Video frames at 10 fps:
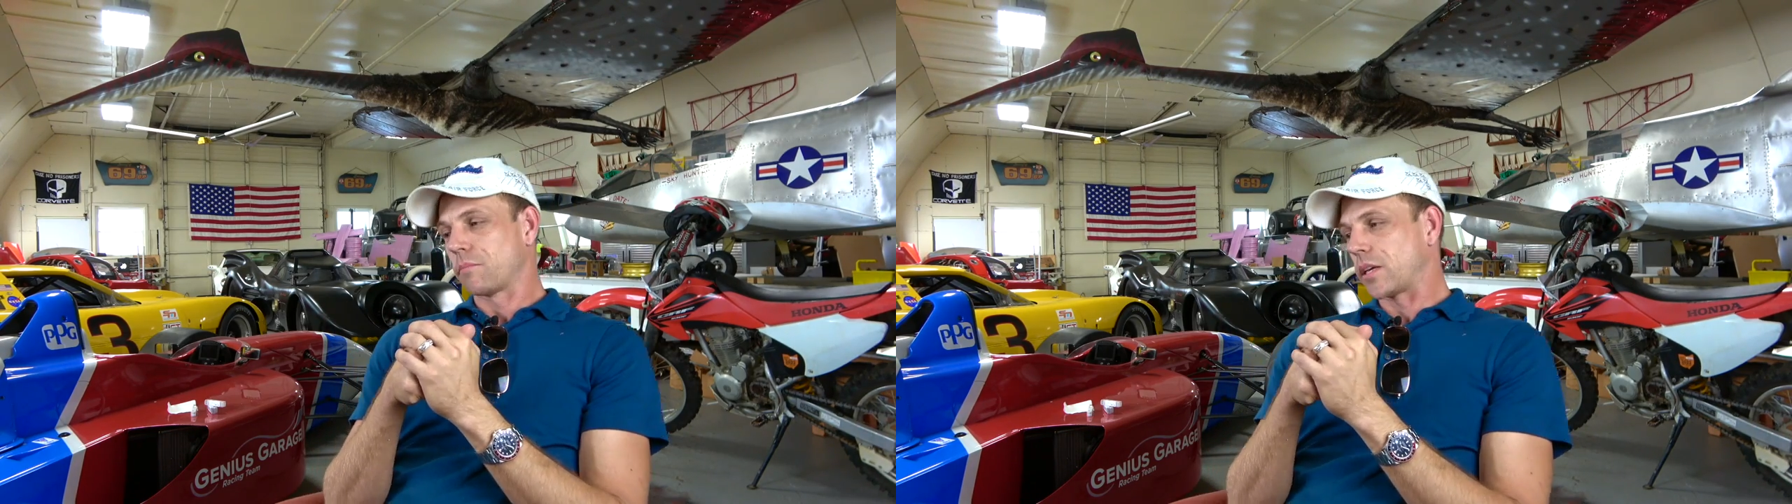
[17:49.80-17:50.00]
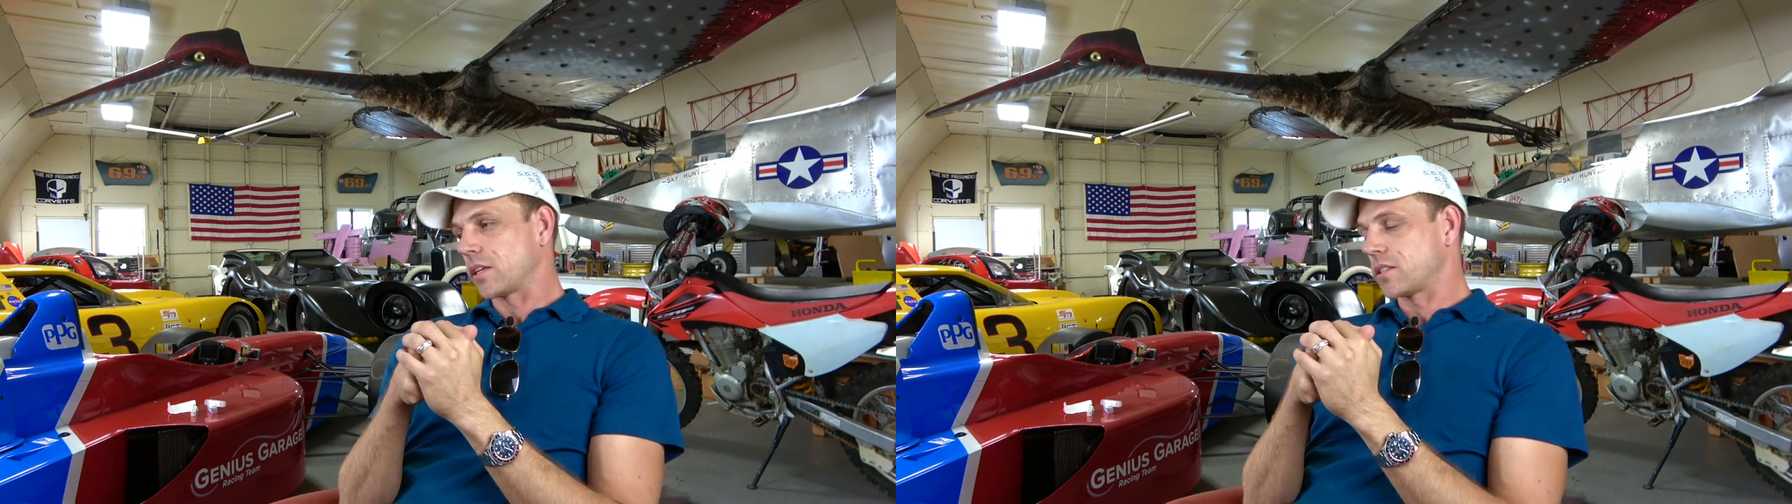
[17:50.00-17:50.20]

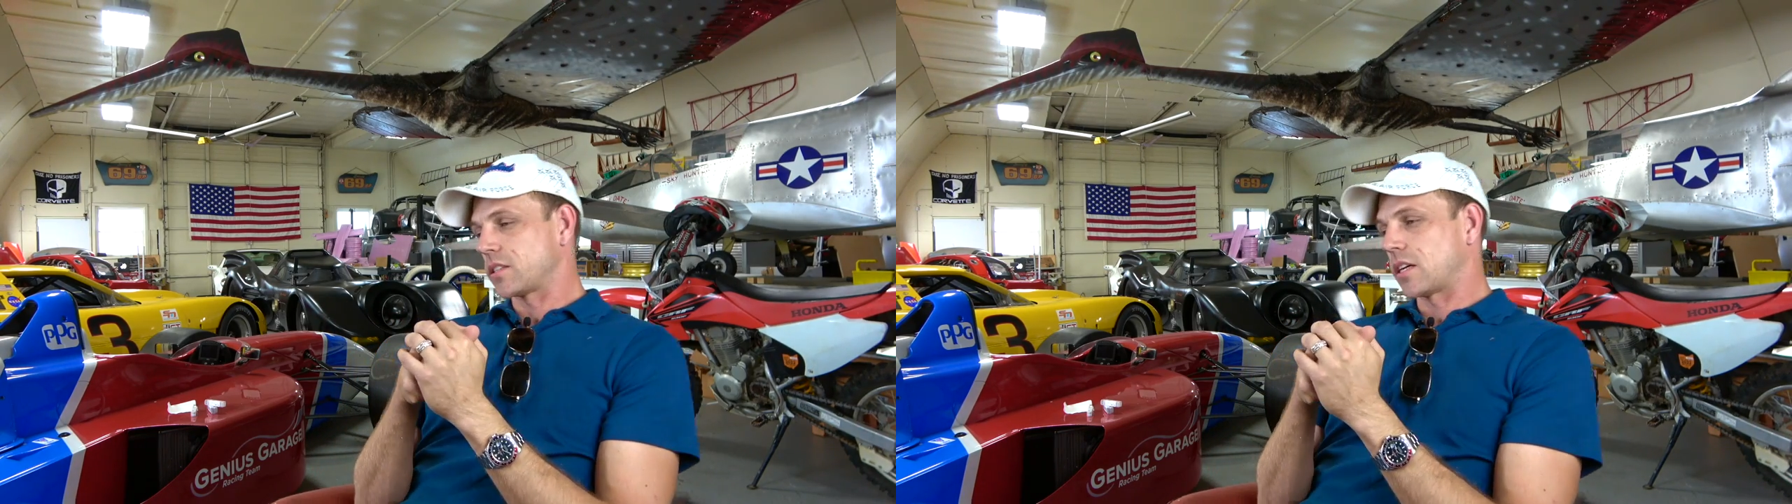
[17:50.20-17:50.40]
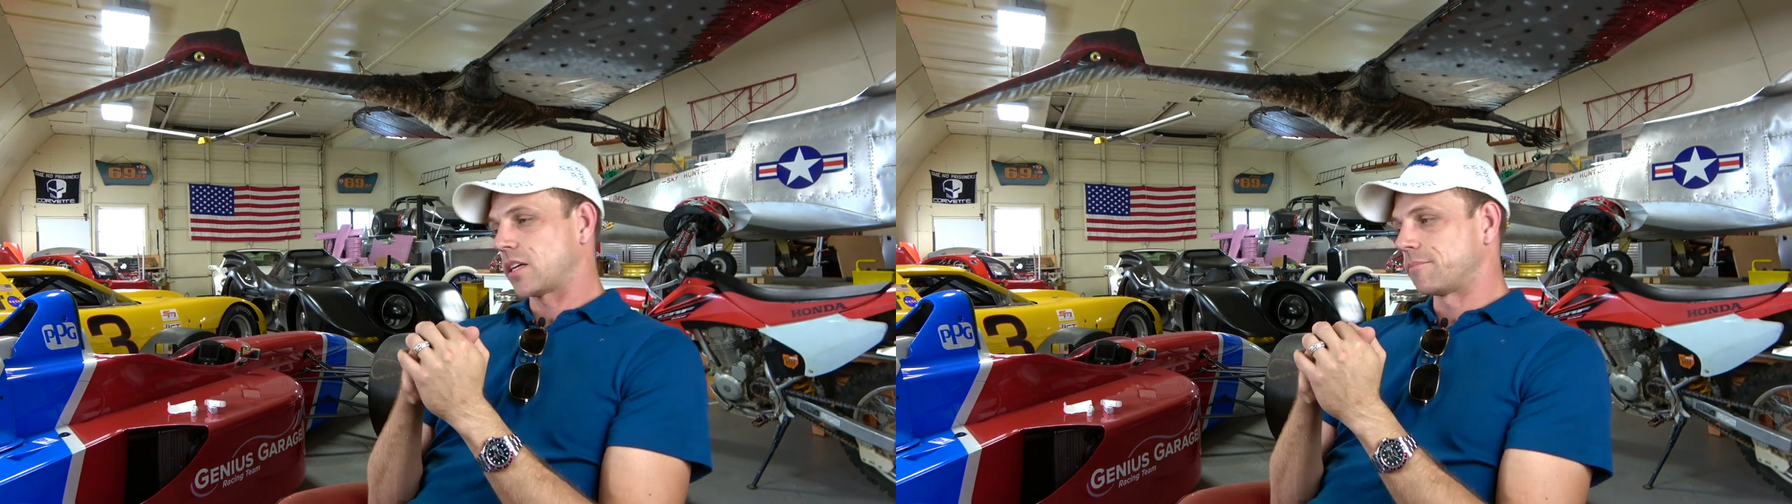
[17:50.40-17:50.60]

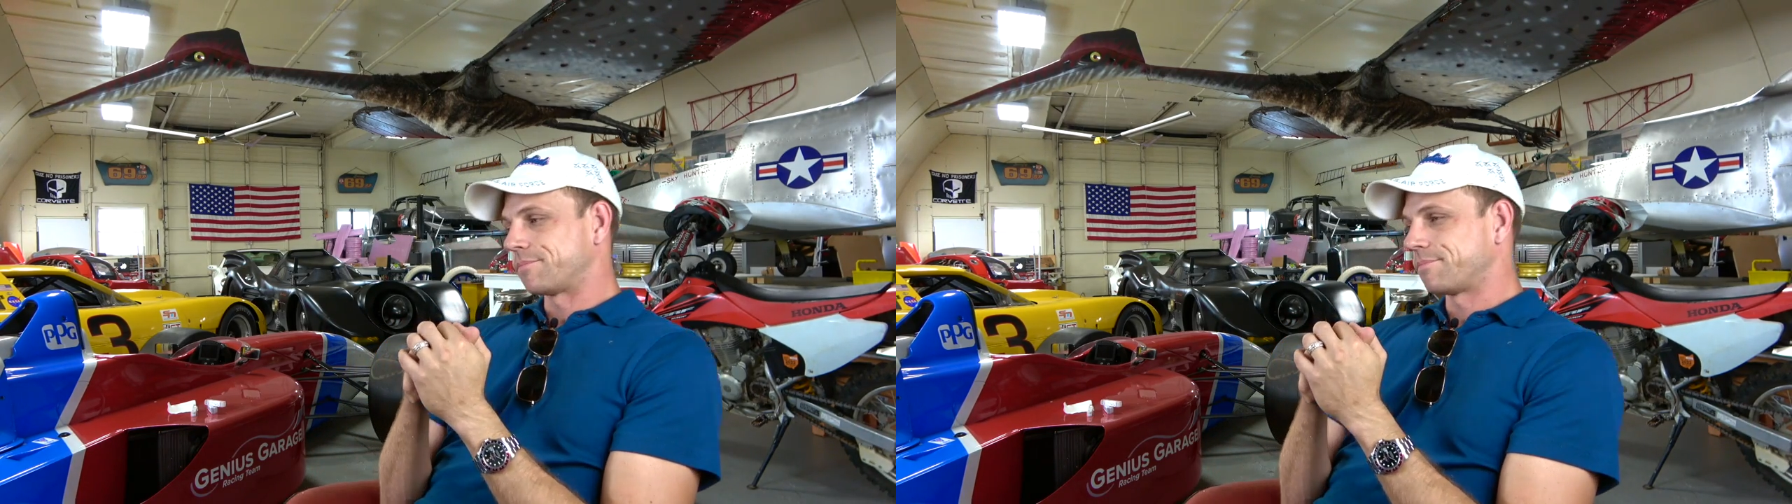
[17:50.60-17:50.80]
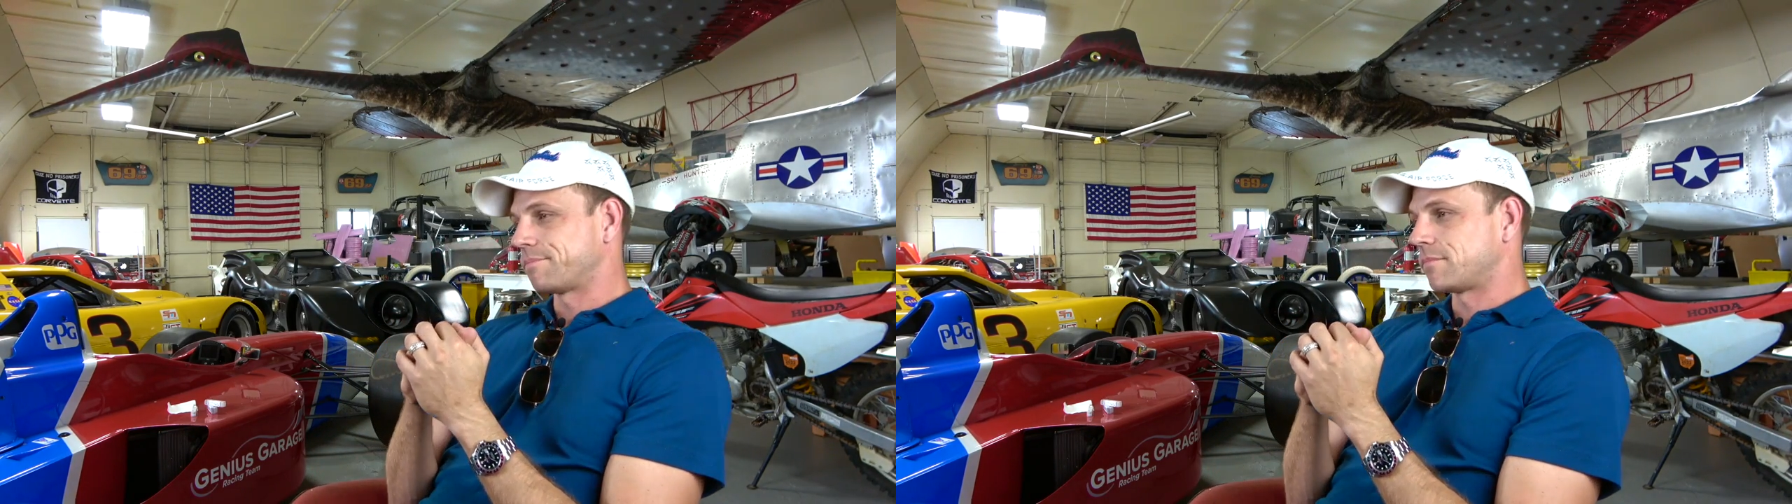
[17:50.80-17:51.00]
because um,